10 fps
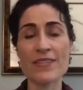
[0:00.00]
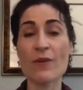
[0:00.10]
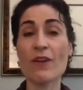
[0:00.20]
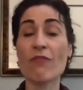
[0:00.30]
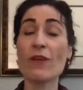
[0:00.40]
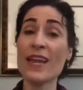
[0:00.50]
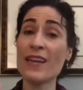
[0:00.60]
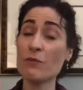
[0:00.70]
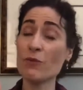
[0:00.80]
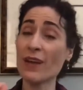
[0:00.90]
So if we end
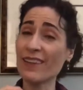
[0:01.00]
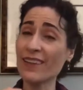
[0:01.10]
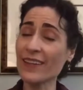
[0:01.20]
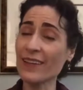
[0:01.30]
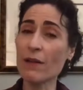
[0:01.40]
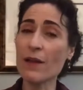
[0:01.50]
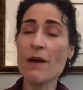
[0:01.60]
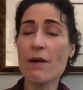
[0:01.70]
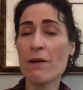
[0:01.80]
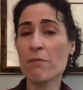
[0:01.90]
up doing a
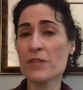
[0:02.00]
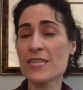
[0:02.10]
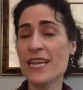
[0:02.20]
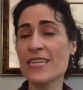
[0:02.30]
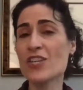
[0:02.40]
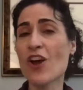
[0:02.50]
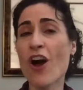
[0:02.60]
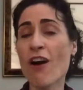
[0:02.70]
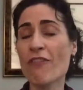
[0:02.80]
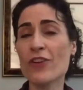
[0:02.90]
percentage
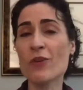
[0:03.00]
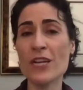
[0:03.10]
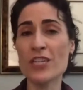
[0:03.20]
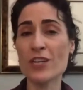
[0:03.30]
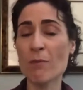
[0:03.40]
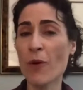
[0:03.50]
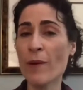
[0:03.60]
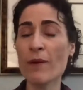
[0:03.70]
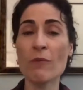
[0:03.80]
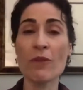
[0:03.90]
off a new patient
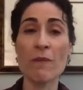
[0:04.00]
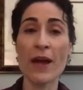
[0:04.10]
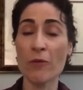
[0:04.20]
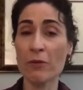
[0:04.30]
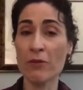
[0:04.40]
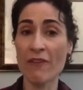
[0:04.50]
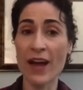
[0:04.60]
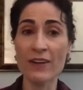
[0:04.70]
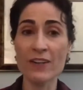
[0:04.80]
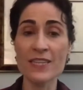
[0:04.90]
appointment with my other
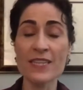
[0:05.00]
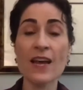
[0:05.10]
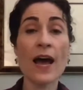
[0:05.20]
providers,